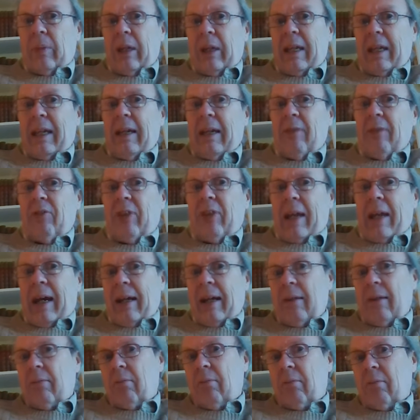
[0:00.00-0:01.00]
If
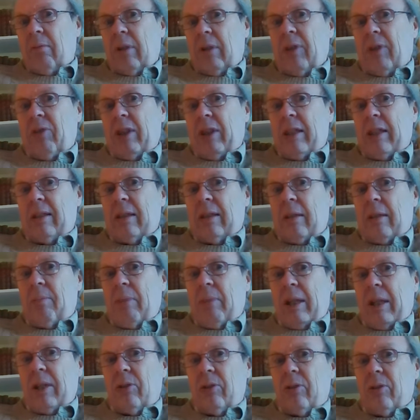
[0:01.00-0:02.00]
this
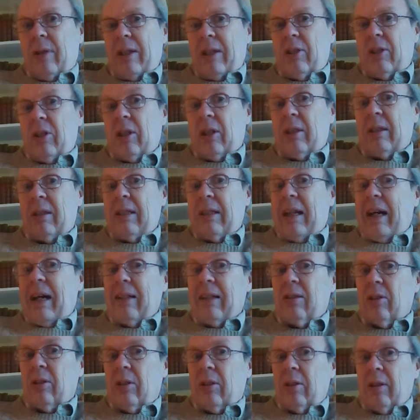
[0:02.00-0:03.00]
administration is
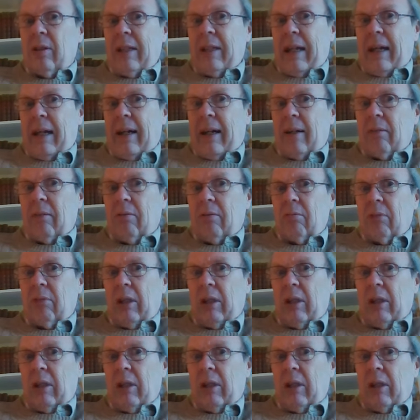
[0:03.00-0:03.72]
not turned out,